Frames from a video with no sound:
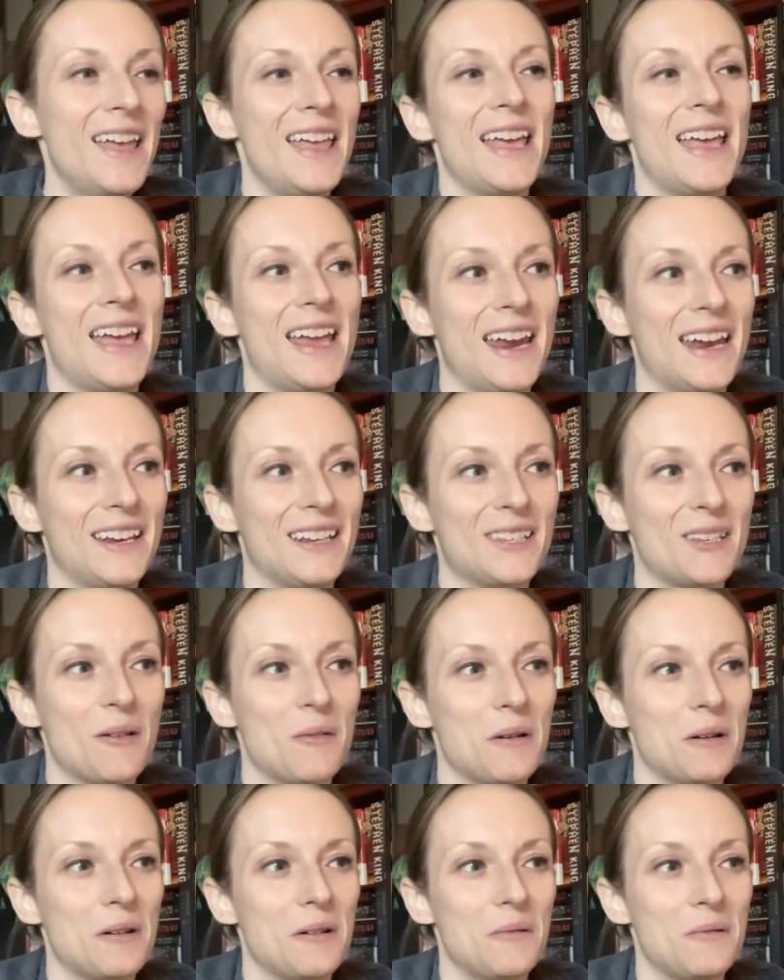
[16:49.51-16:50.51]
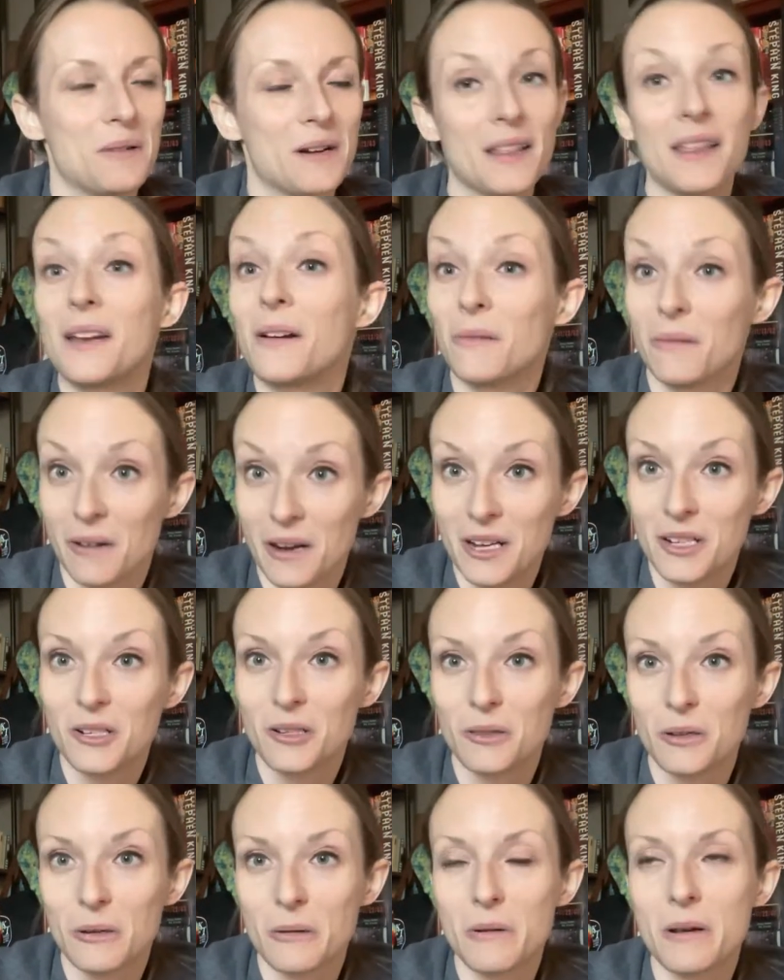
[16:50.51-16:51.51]
And so I don't want to, like, rush
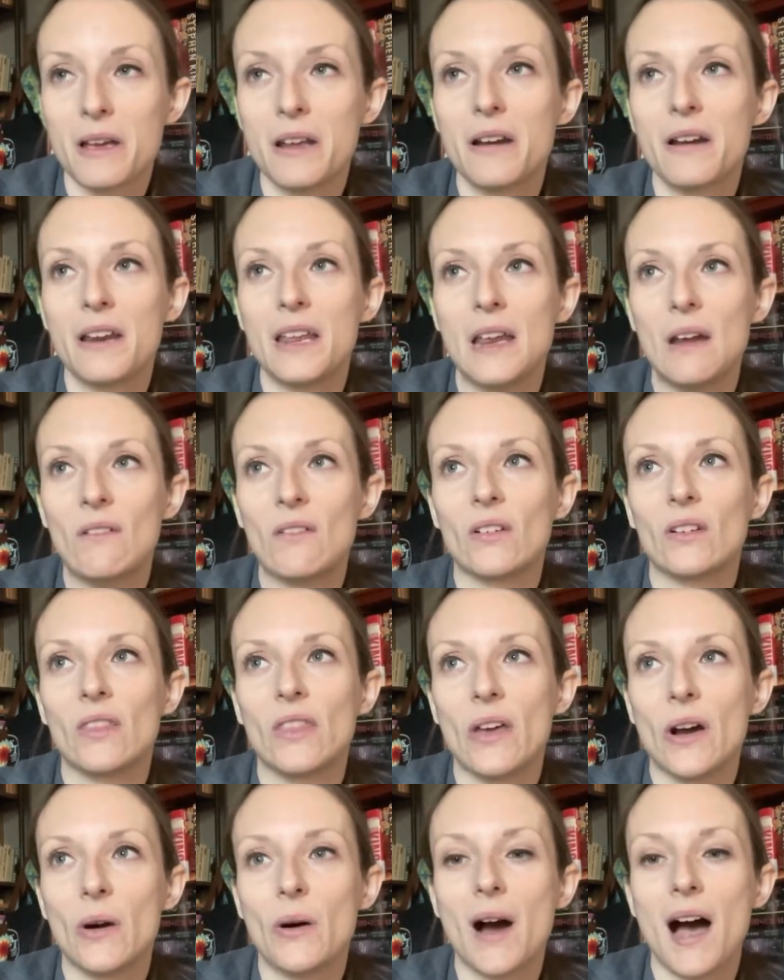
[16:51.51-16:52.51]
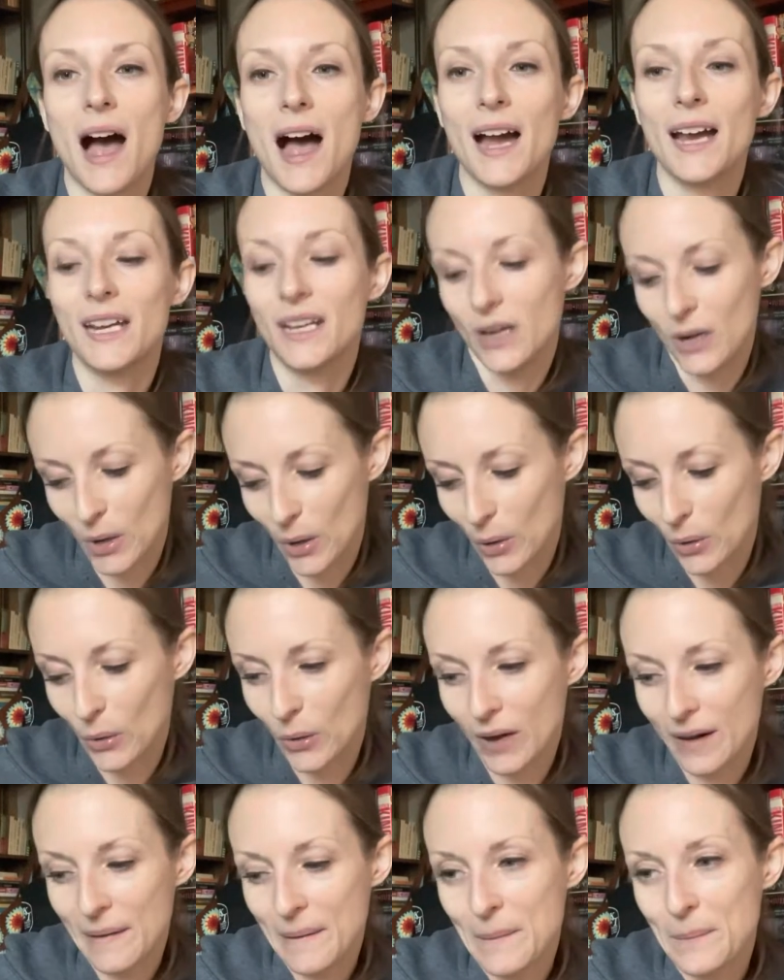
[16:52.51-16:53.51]
through it, even though I
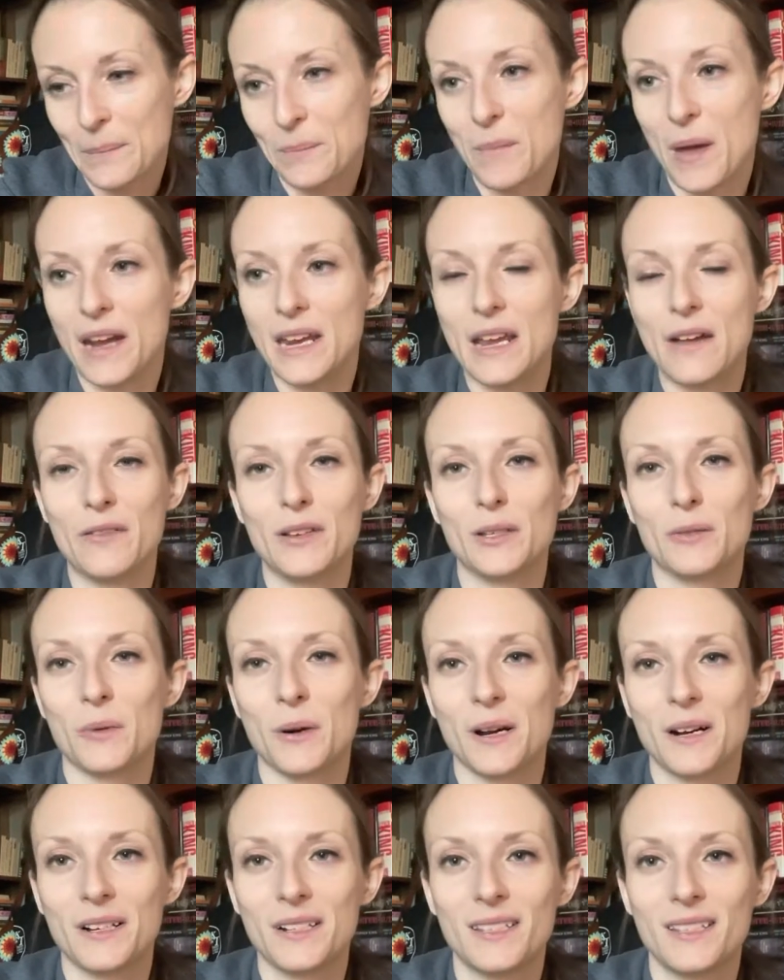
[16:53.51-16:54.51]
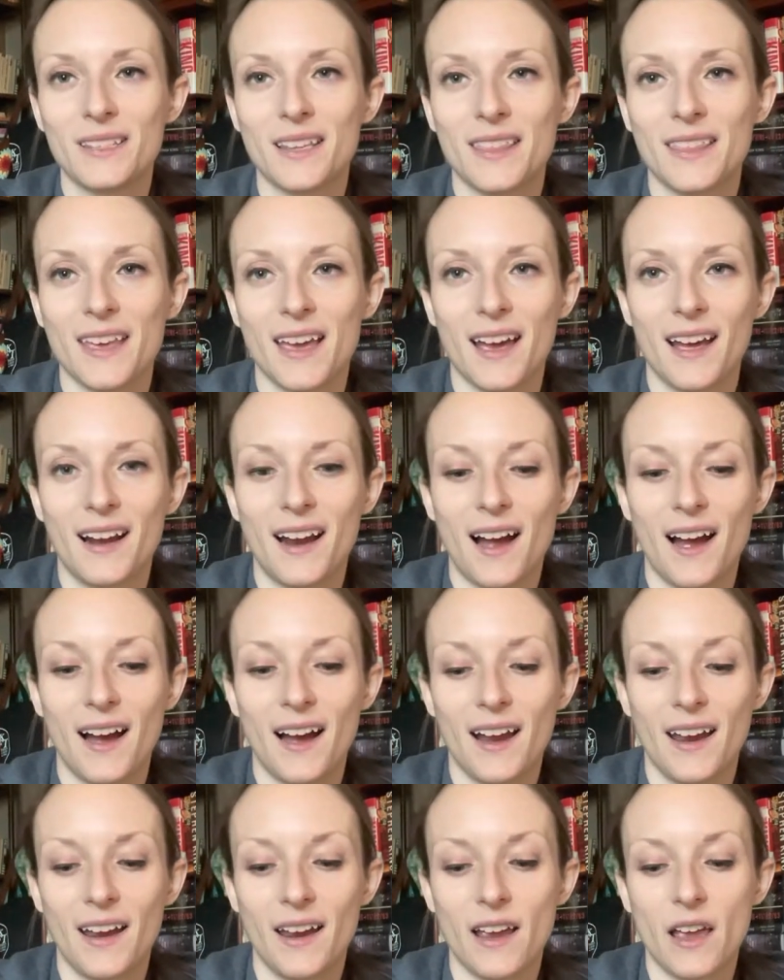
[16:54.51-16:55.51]
know many of his works that
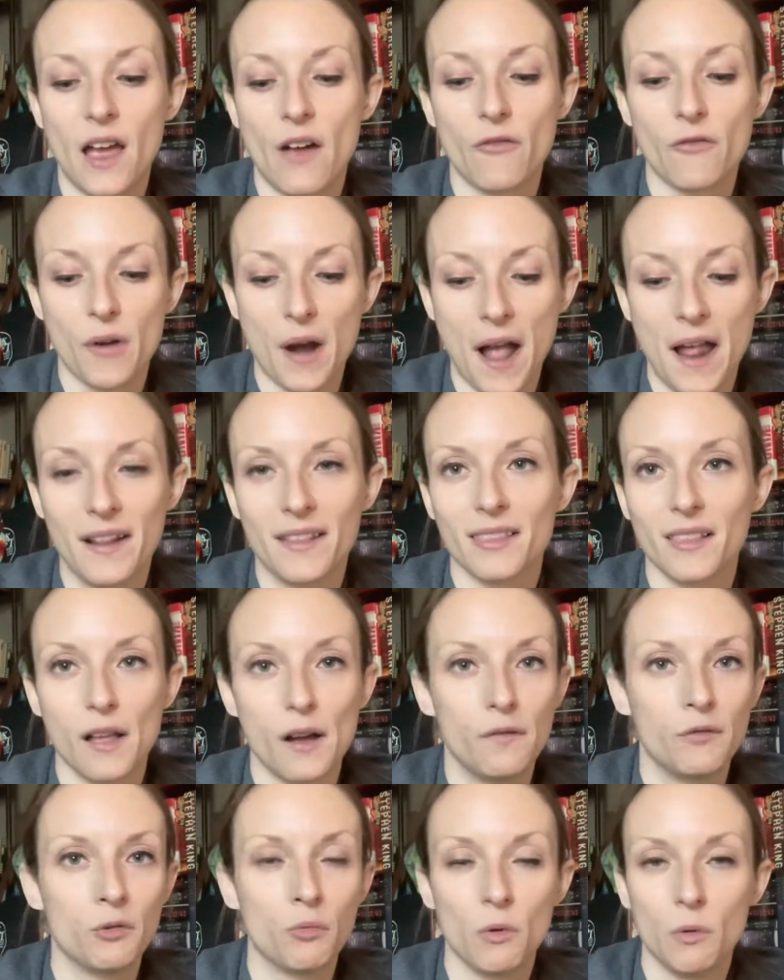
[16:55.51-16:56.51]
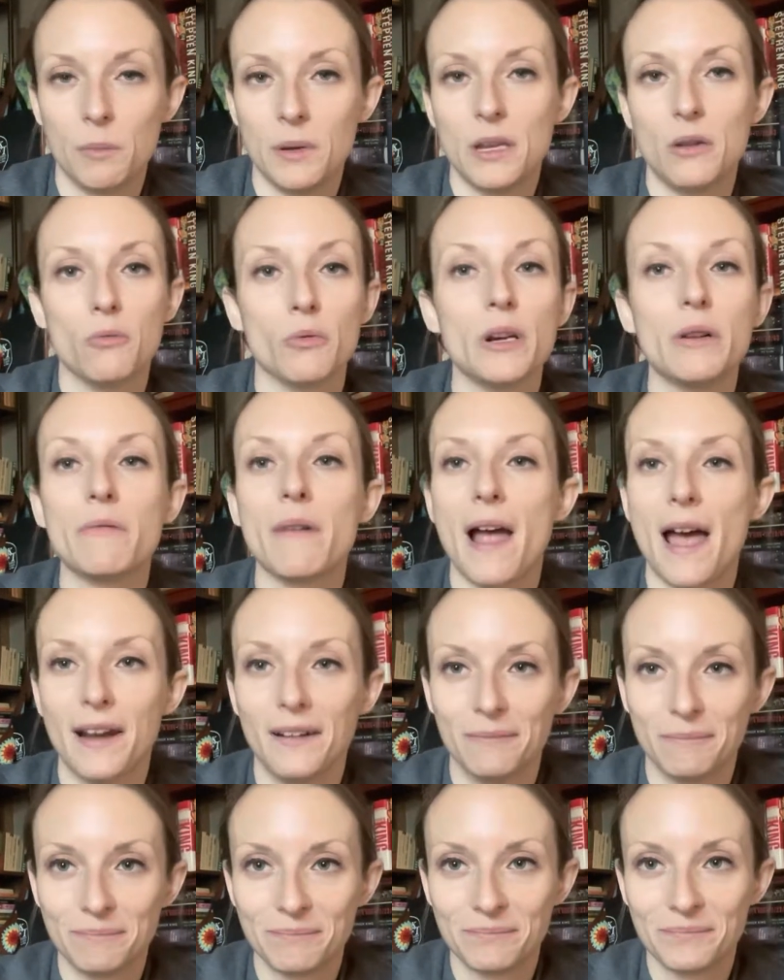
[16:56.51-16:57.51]
I have read and loved will be reread
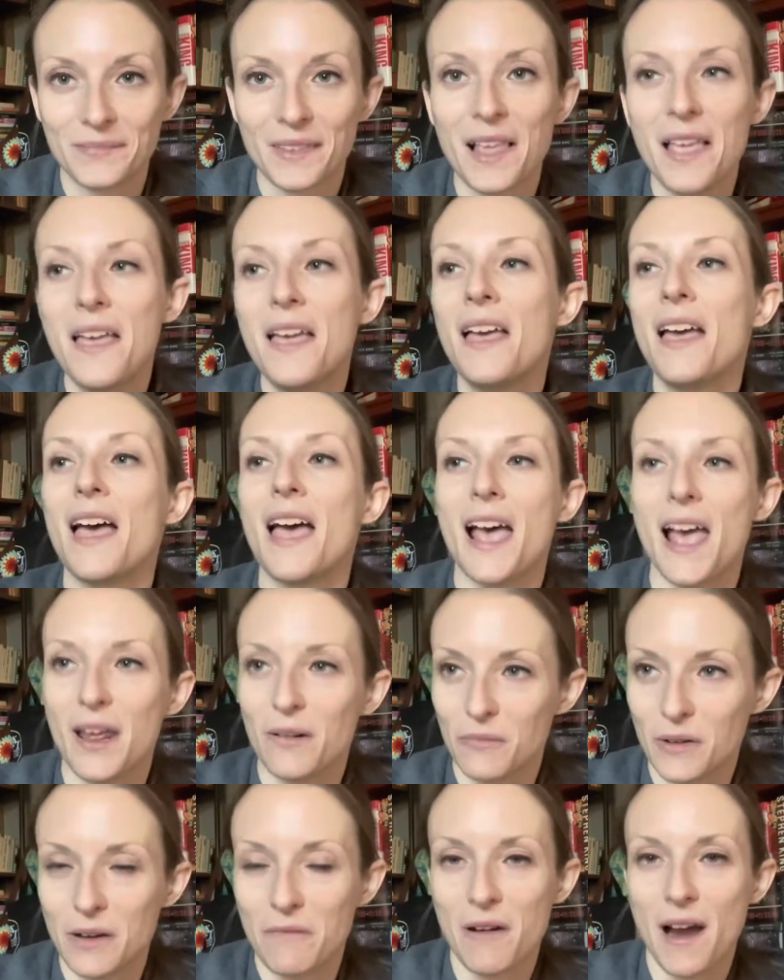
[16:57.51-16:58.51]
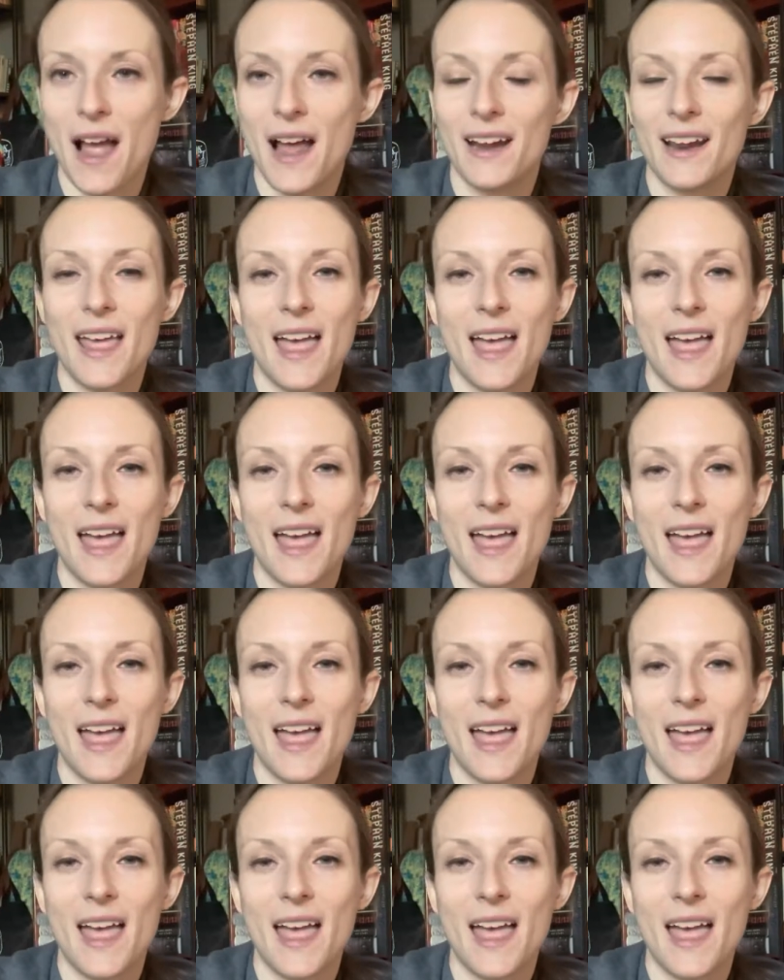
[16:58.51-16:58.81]
and reread.